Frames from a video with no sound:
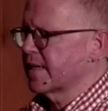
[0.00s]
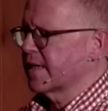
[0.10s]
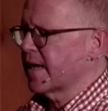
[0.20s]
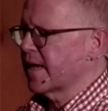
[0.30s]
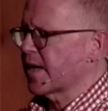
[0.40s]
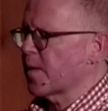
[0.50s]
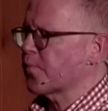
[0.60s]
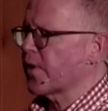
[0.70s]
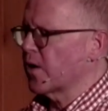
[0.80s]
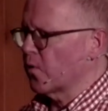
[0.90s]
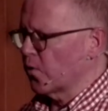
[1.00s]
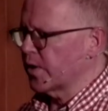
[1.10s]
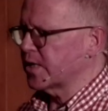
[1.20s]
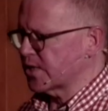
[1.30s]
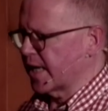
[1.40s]
And I pray all
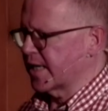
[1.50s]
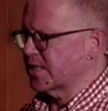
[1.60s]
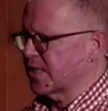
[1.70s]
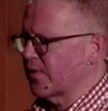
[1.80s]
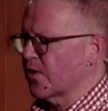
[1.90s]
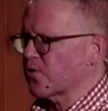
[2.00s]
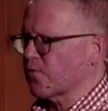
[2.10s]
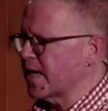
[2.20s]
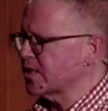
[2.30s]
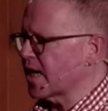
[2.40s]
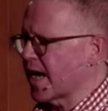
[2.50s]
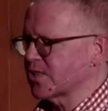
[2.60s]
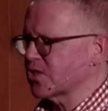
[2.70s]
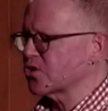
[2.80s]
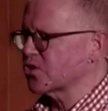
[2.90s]
these things in the great
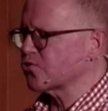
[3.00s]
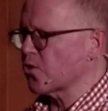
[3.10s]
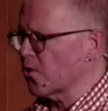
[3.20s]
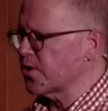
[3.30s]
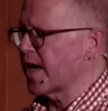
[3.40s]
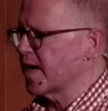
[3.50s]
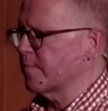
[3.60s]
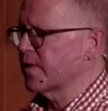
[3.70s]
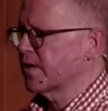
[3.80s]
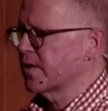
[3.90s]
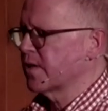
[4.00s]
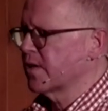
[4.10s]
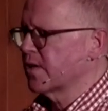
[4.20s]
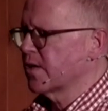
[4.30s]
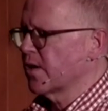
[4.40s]
and strong name
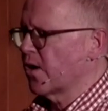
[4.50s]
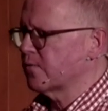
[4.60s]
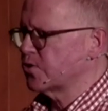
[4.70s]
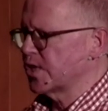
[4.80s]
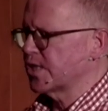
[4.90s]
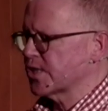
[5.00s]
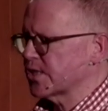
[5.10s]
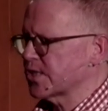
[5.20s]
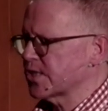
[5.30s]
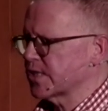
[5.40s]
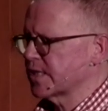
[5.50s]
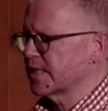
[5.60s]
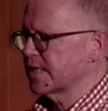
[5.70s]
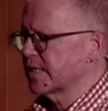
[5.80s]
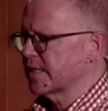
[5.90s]
of Jesus.
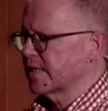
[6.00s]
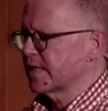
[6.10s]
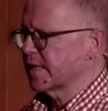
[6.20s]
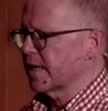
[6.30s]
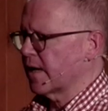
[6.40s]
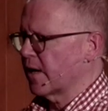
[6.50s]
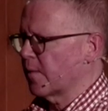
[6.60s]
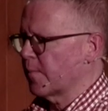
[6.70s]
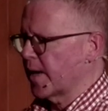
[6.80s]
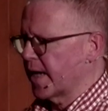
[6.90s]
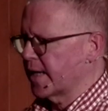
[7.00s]
Amen.